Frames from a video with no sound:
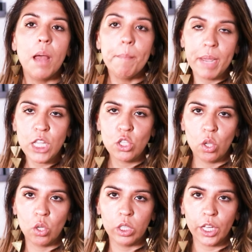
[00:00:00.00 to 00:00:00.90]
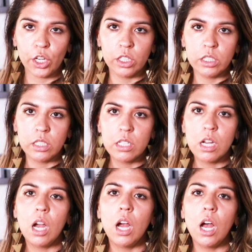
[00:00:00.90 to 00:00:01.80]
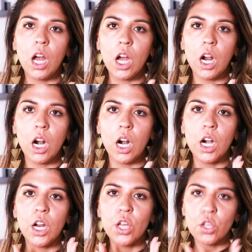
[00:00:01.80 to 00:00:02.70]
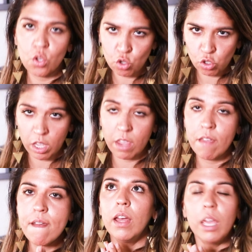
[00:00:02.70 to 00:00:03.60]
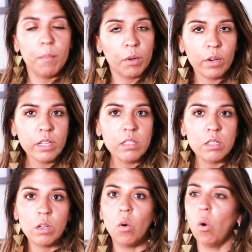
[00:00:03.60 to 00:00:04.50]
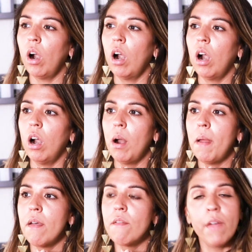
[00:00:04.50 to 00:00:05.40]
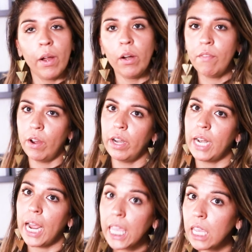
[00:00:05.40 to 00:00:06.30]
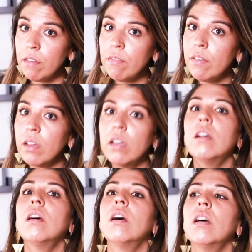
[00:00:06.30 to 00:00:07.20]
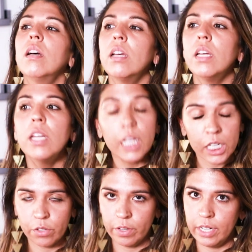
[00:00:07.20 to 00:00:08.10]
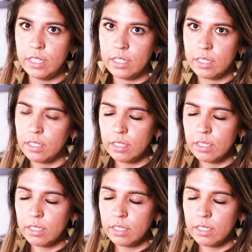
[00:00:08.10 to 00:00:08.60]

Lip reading: Many solo cleaners are usually immigrants or very, very naive, ignorant